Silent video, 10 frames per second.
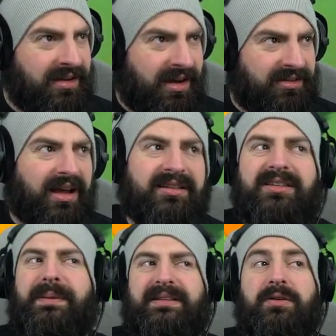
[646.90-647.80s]
Un
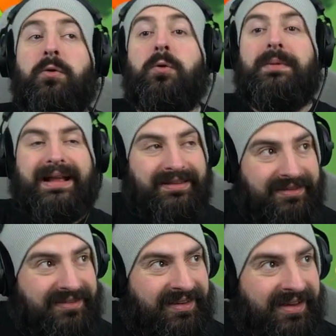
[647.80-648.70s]
unsuspecting
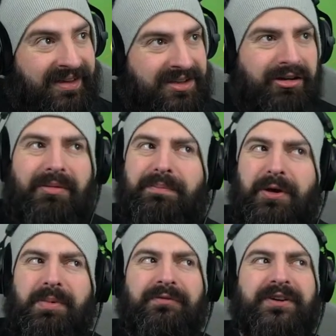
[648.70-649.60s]
humans. Go on,
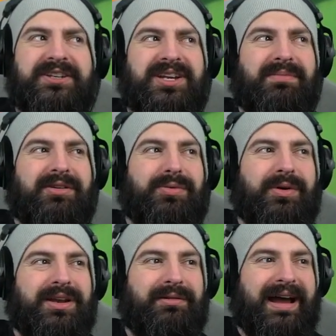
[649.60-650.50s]
poop and free chipmunks
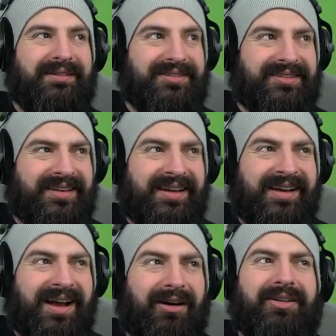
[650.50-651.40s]
walking around.
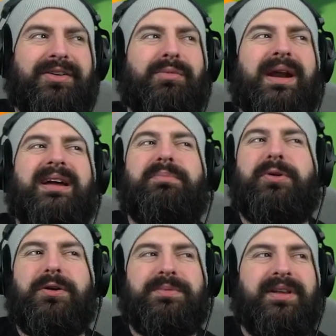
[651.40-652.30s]
Only if you run out of
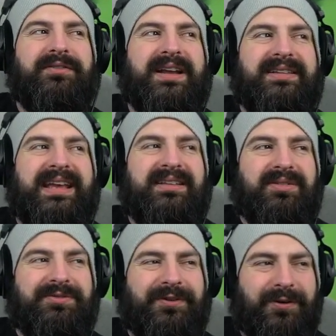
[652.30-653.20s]
poops, don't forget to eat
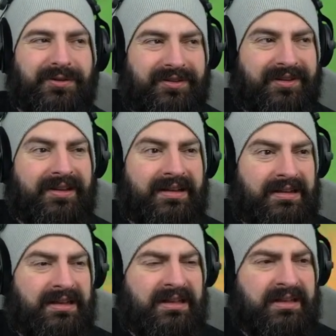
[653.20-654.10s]
some fruits.
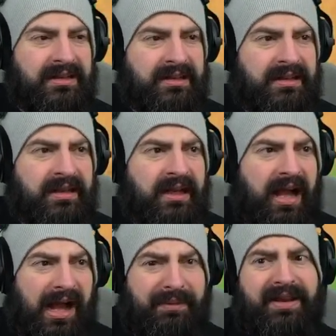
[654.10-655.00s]

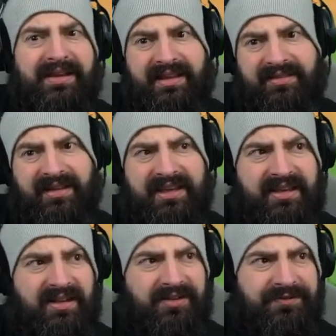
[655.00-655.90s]
I mean, I guess like,
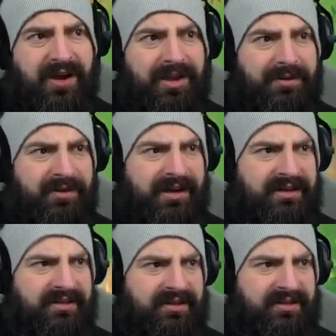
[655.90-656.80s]
you know, fiber
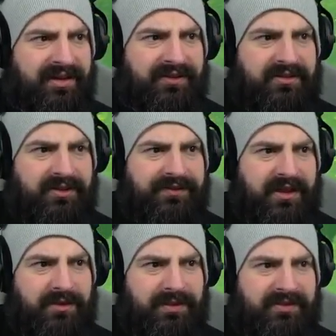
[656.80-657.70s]
and stuff is good for
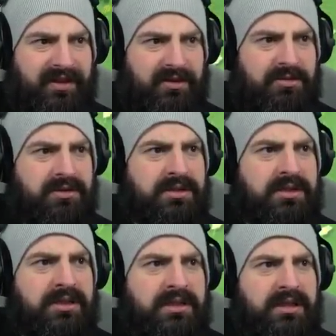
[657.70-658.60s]
you, but still.
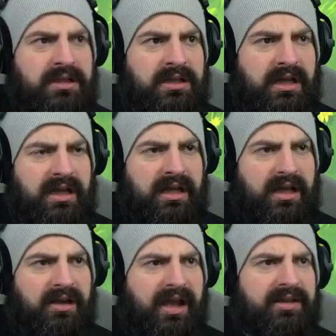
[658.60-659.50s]

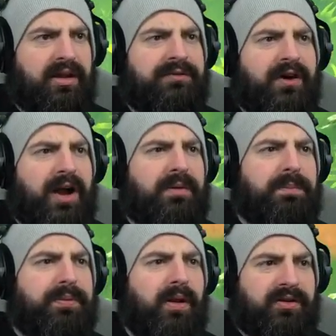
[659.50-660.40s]
no, fiber
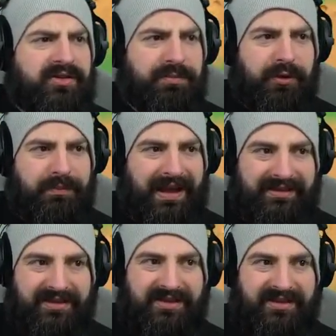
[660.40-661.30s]
blocks your poop
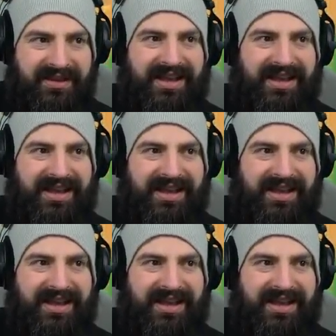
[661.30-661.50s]
passage, doesn't it?